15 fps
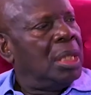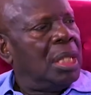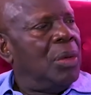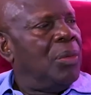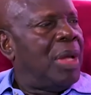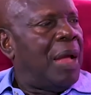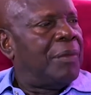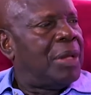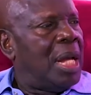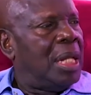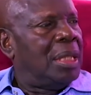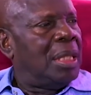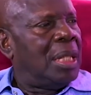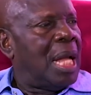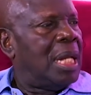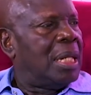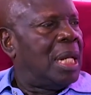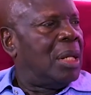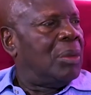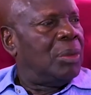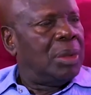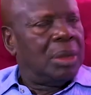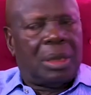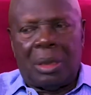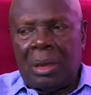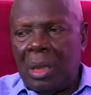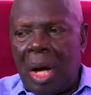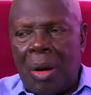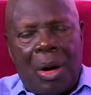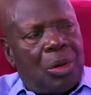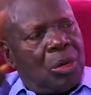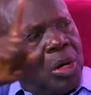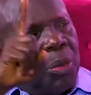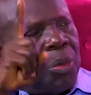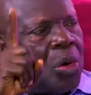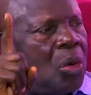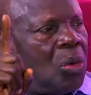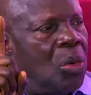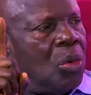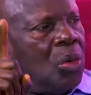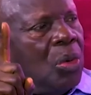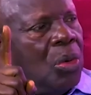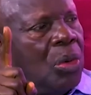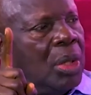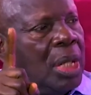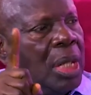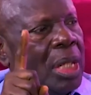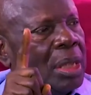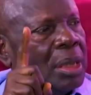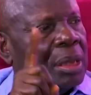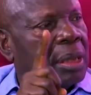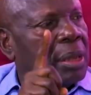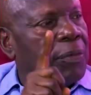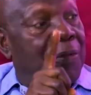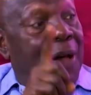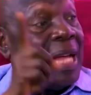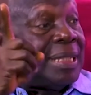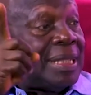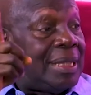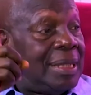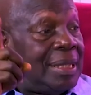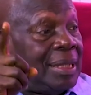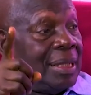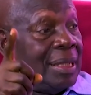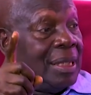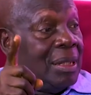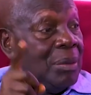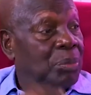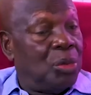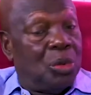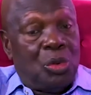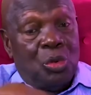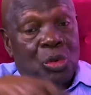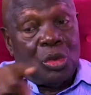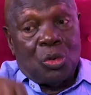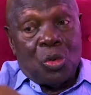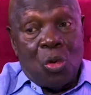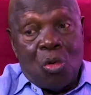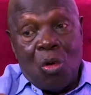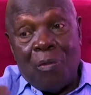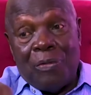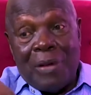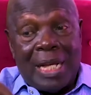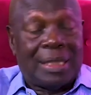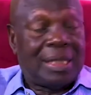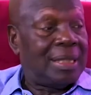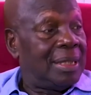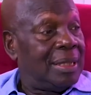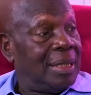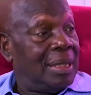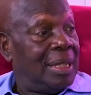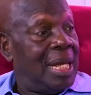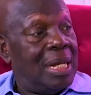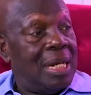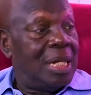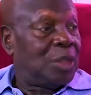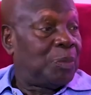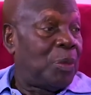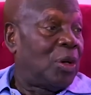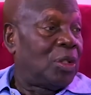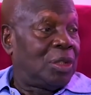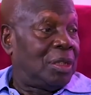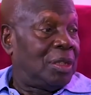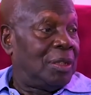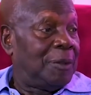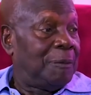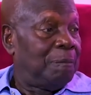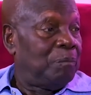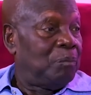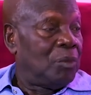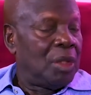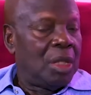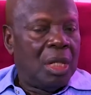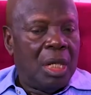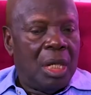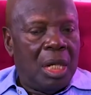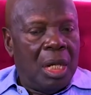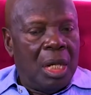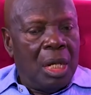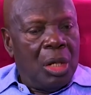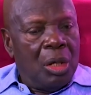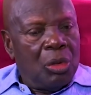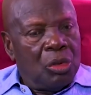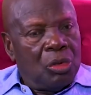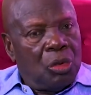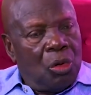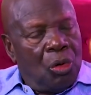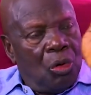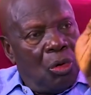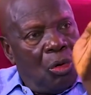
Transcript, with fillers: thing we have done in Ghana with our crop called cocoa is fat, produce cocoa fat and export. So